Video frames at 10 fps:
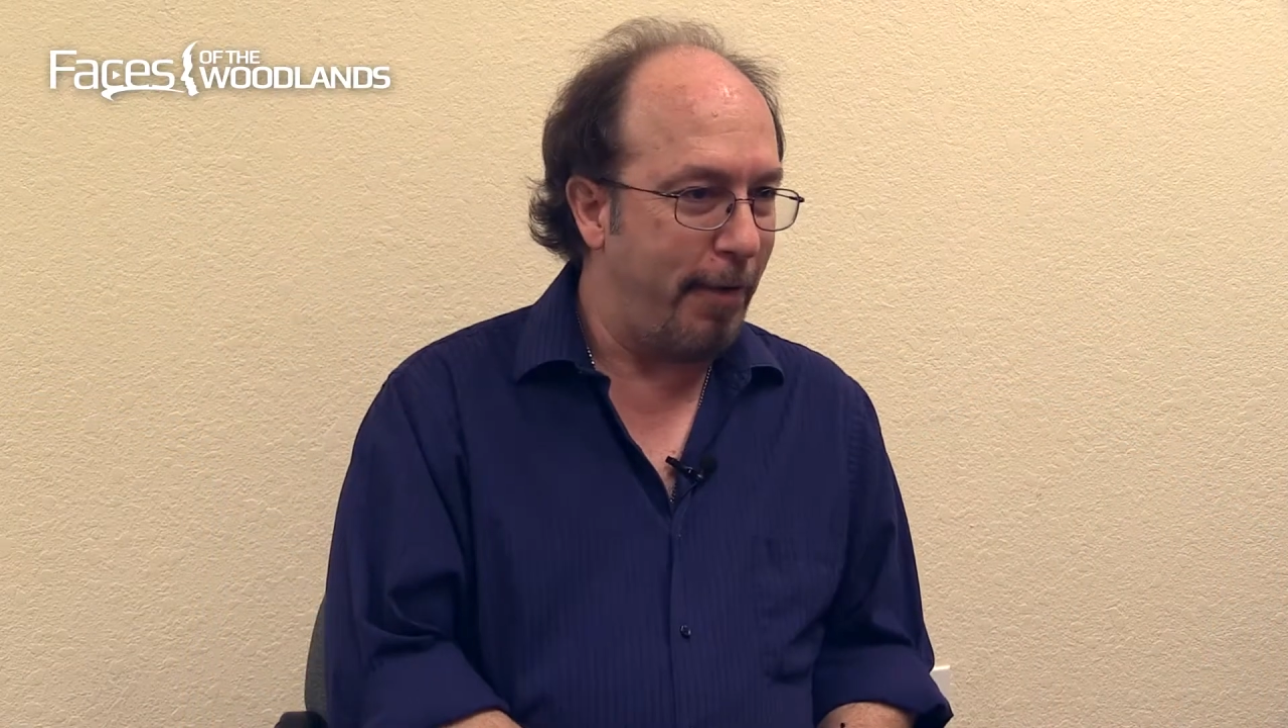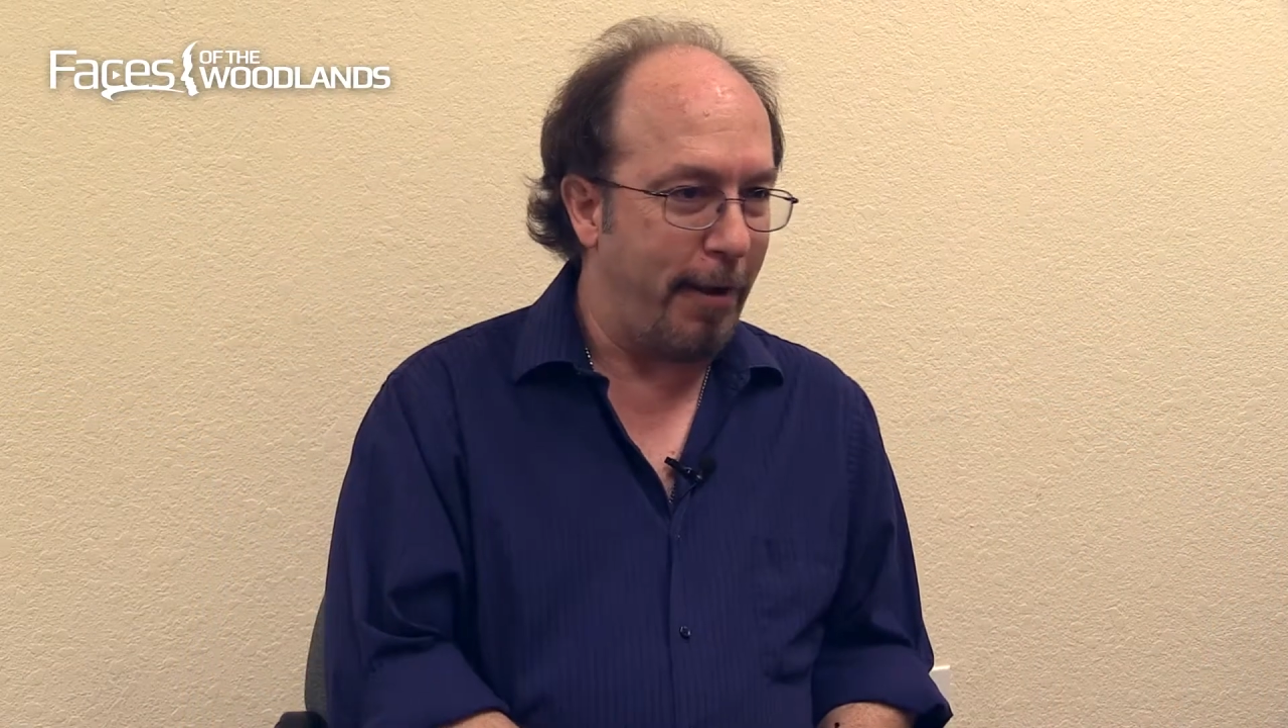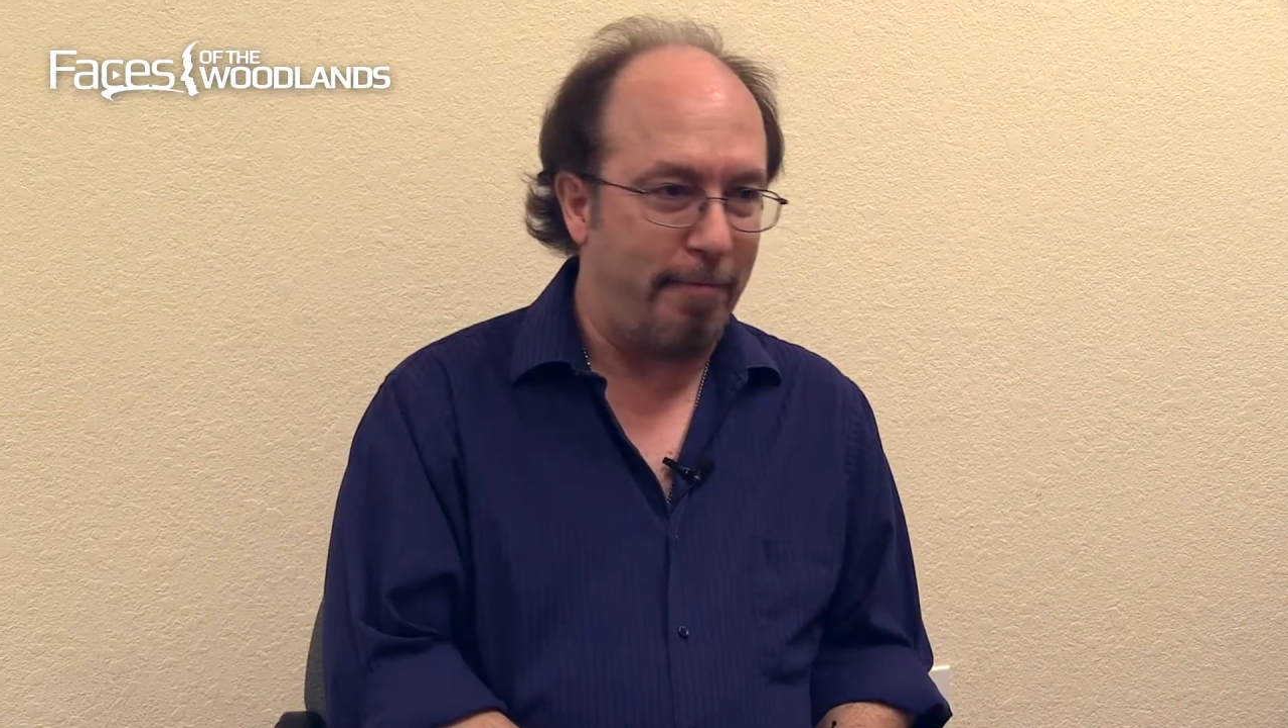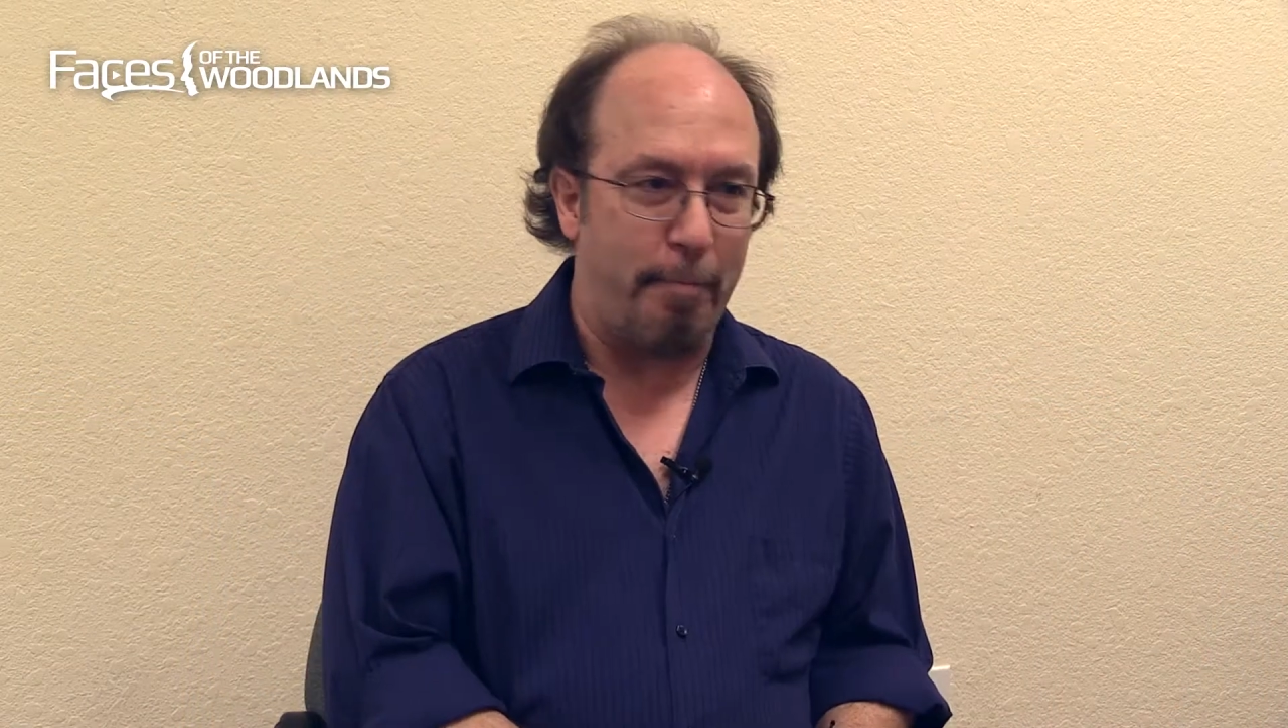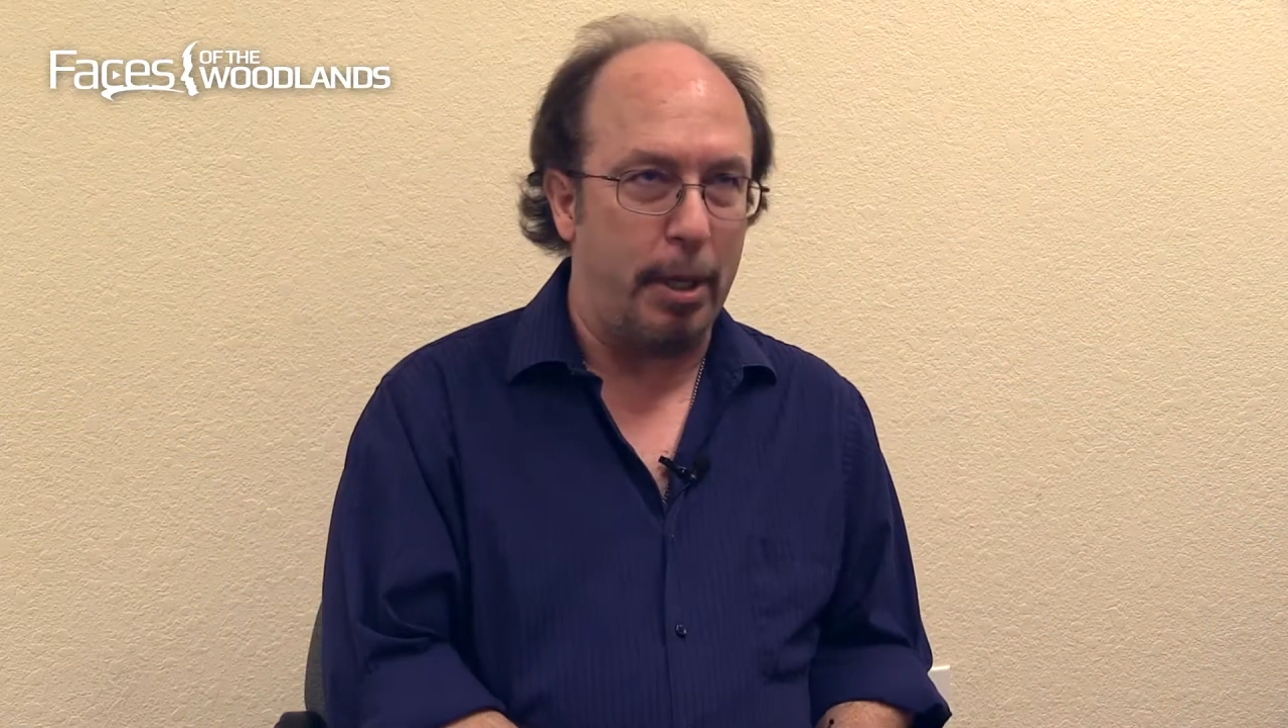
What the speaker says: I've